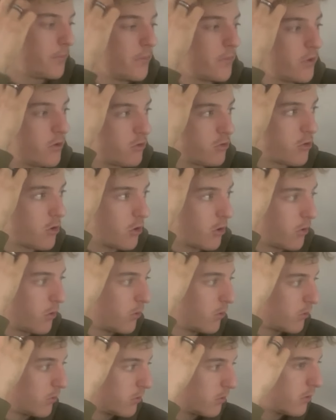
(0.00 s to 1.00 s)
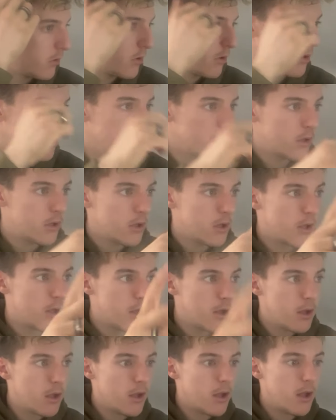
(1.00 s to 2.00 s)
So
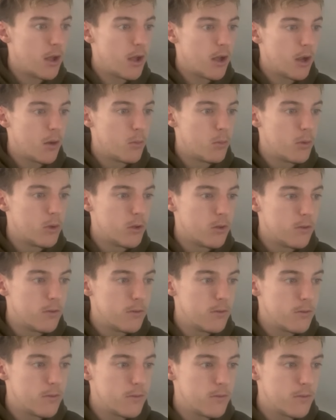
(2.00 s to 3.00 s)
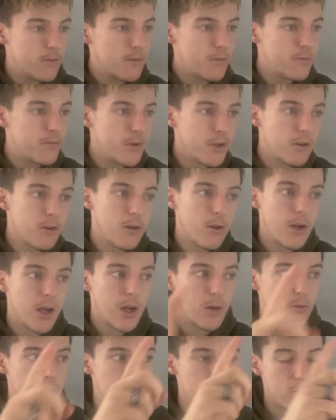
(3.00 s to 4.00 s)
I will figure out
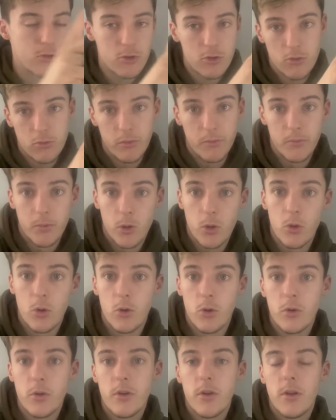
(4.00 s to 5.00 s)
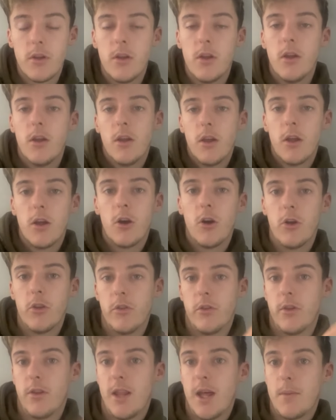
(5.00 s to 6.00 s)
how to screen record on
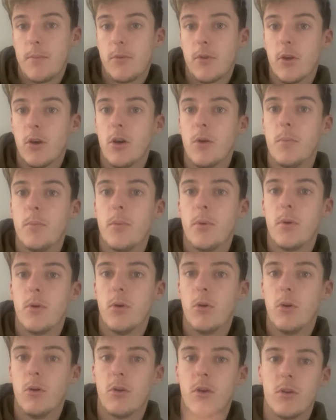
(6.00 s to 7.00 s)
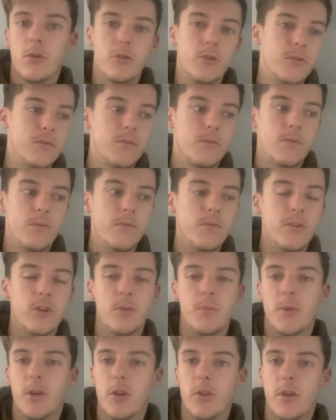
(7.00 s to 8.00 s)
the laptop, or I'll just film
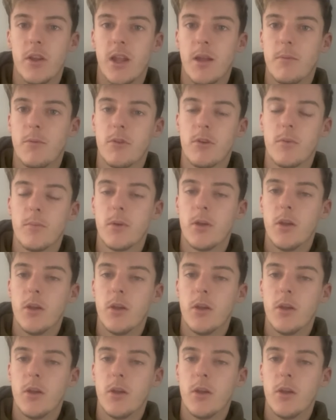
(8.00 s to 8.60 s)
it on the laptop.